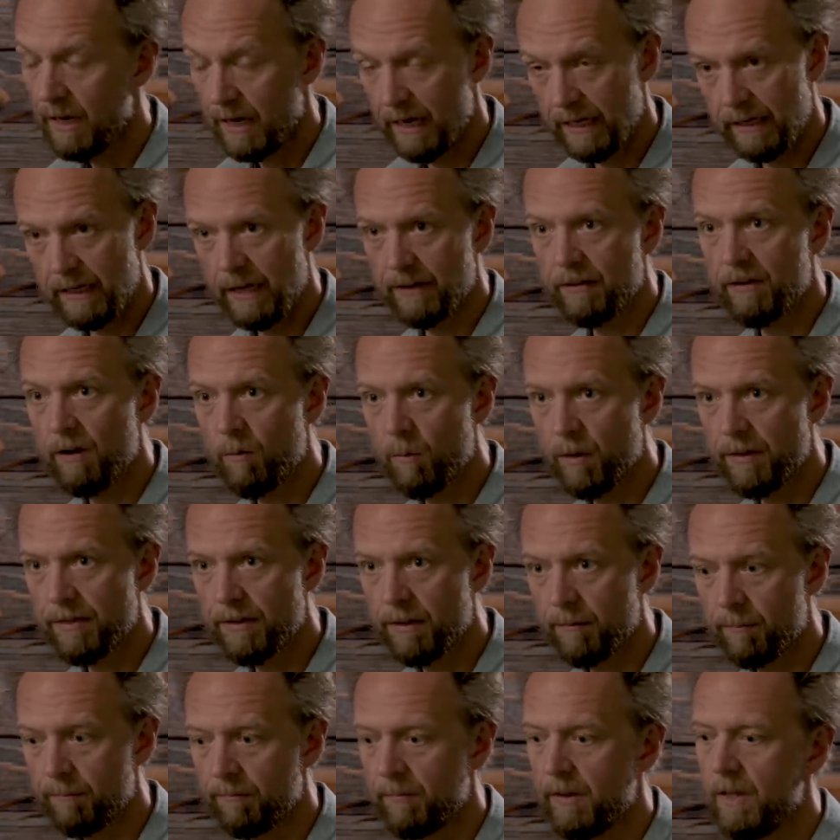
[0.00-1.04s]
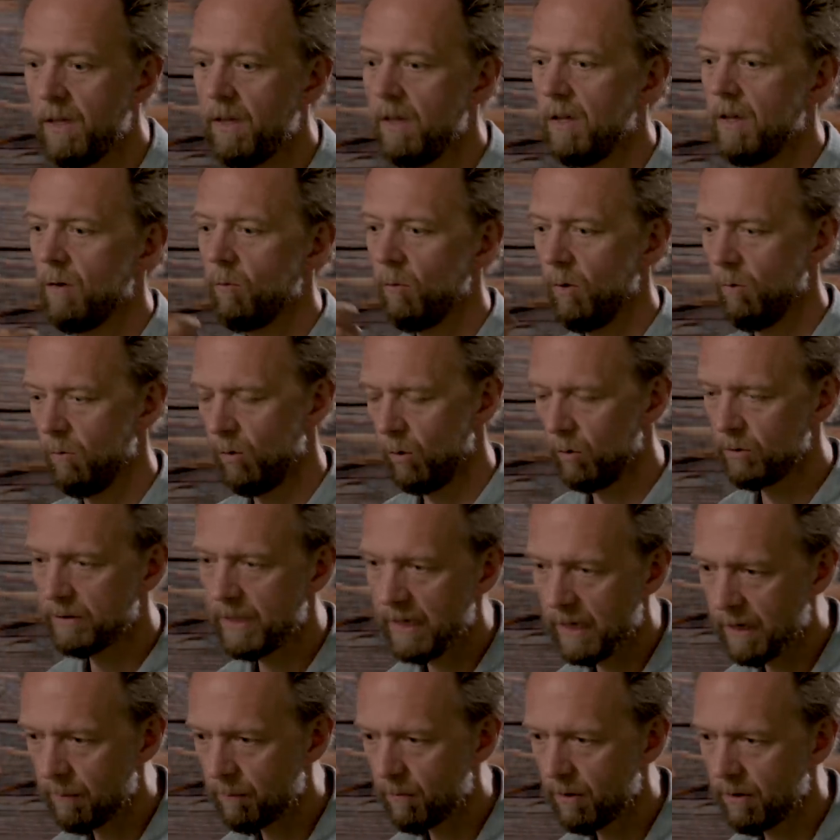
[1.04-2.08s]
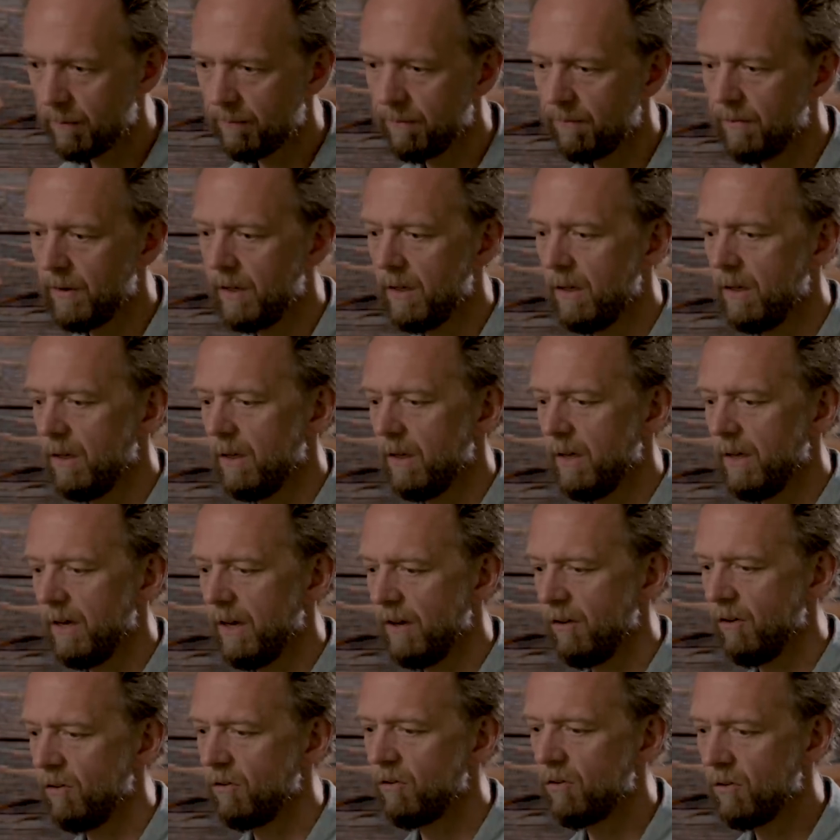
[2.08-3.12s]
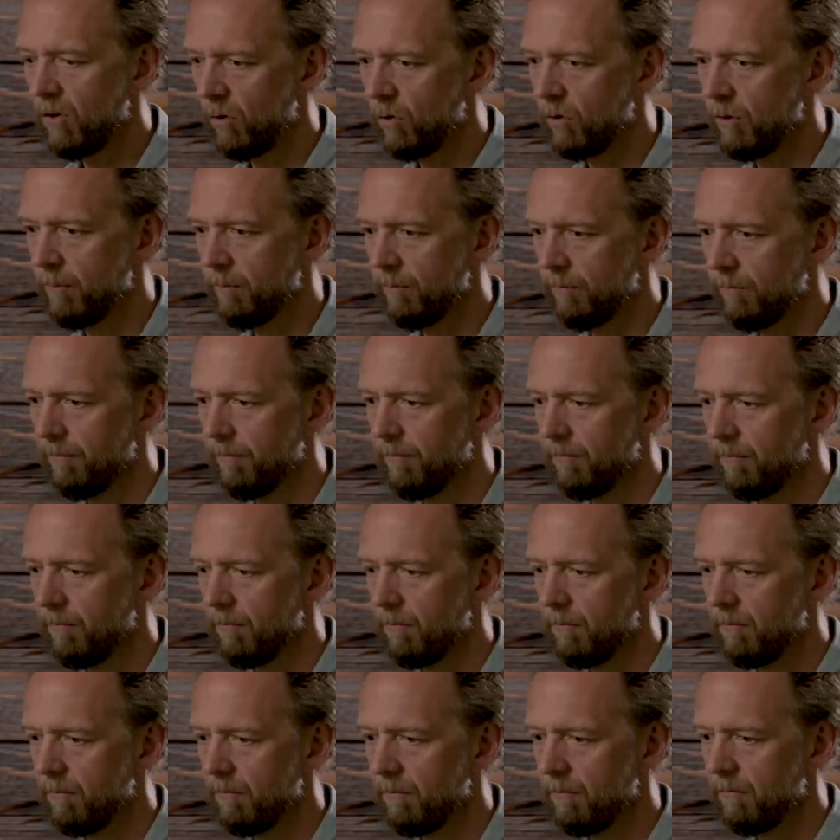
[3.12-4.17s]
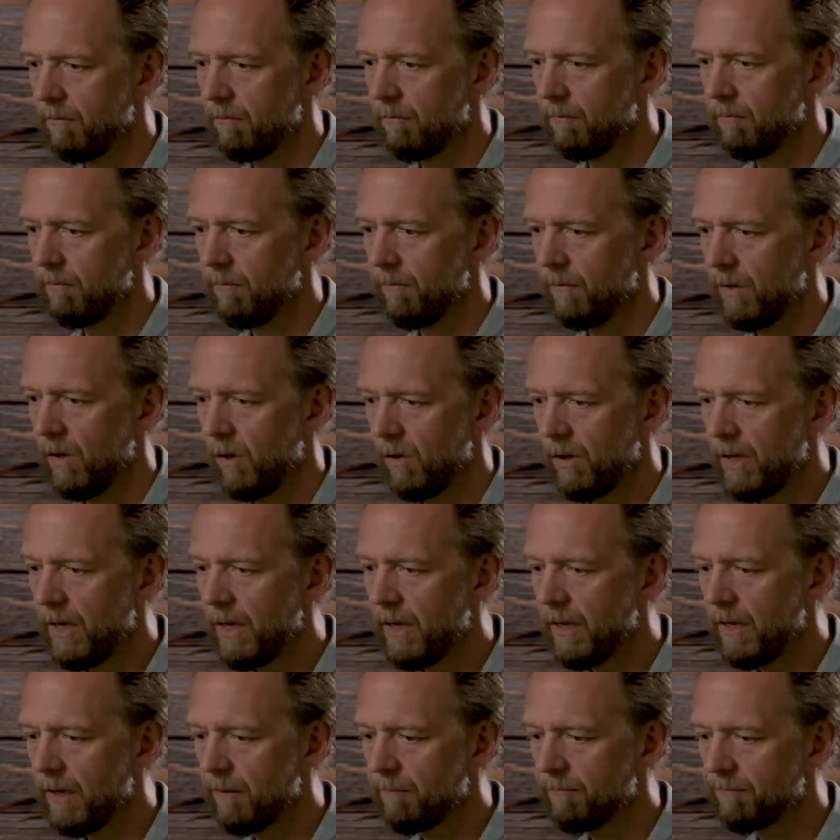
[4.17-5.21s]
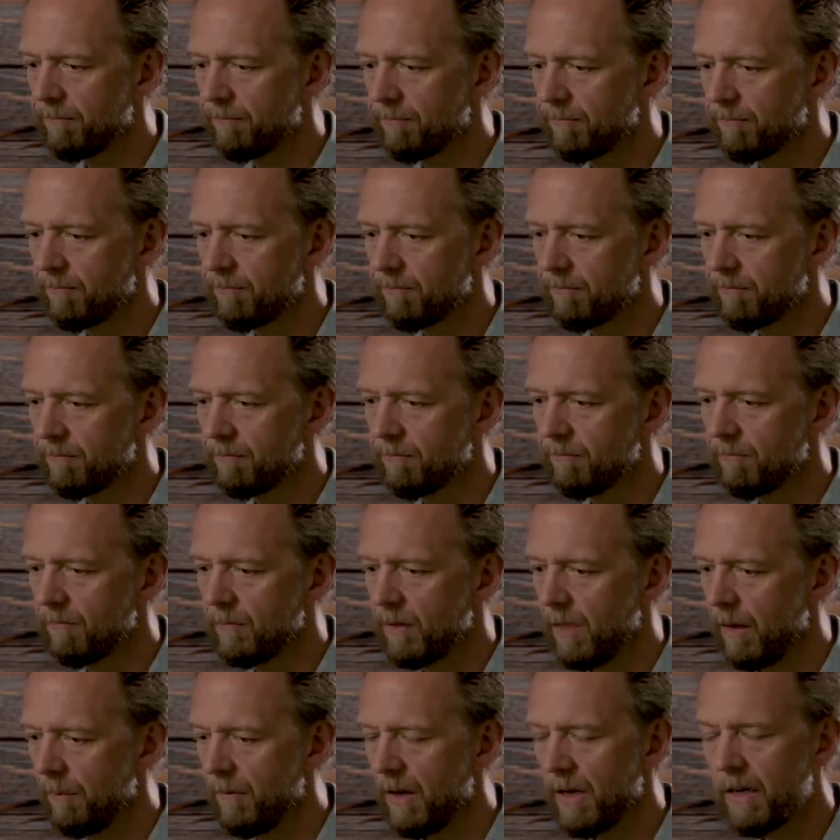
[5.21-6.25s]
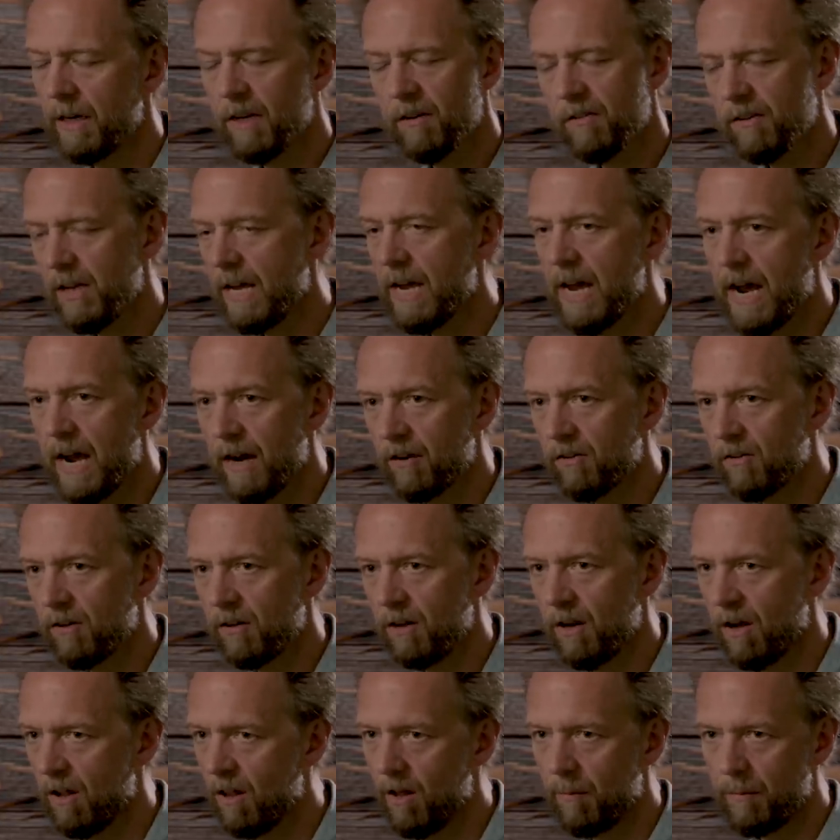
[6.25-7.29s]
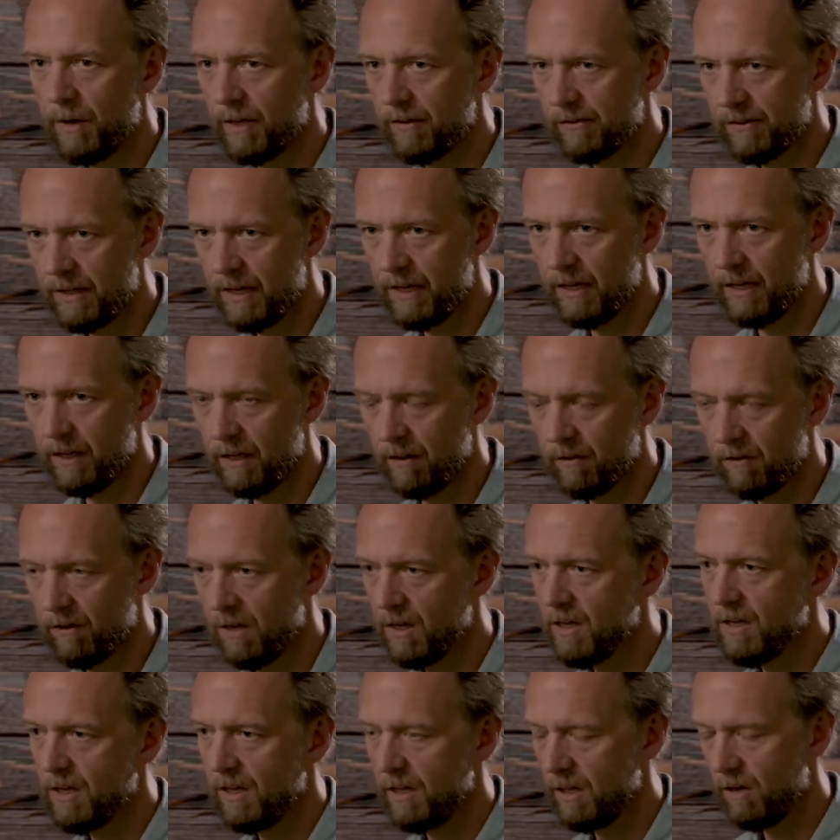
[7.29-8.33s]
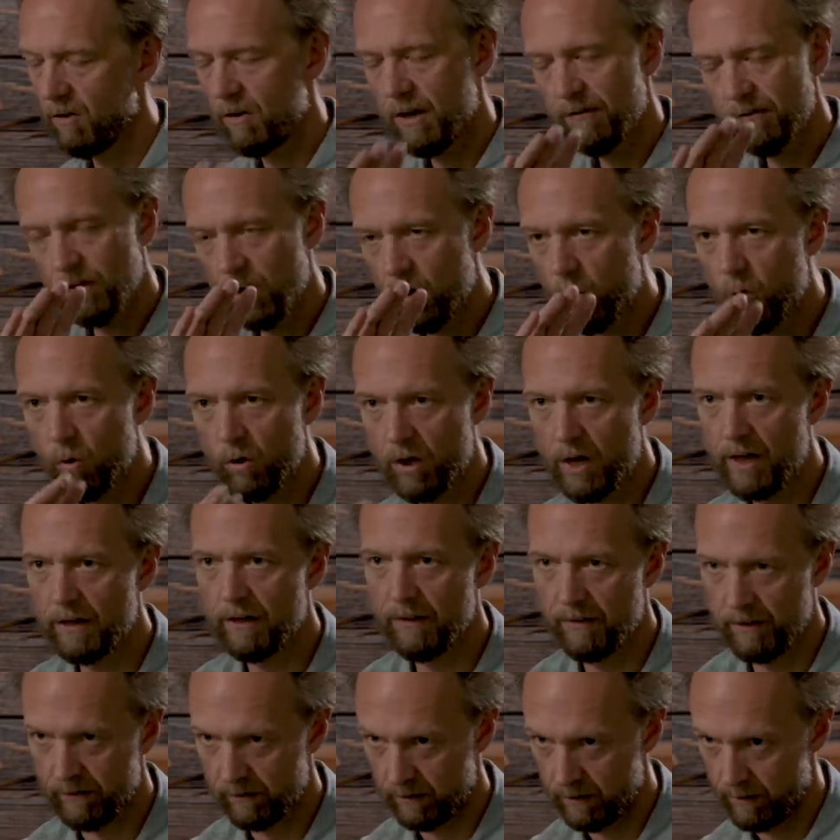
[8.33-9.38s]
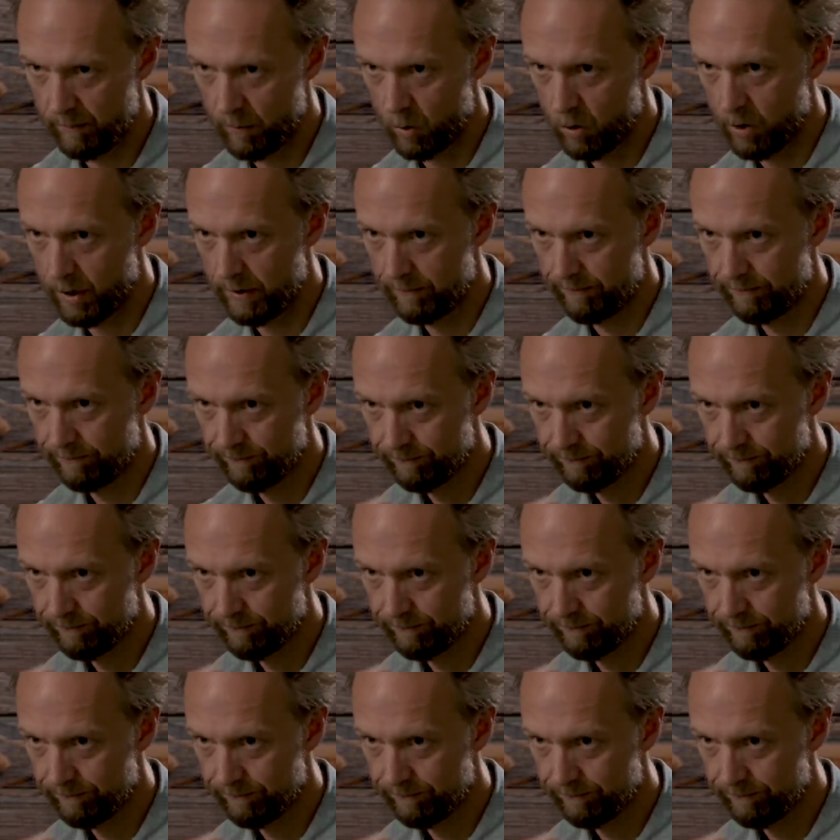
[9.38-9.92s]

I got there with them, we rolled camera, and I just told them, okay, I'm not going to say action. All I'm going to say is, you don't have to hold on to this anymore.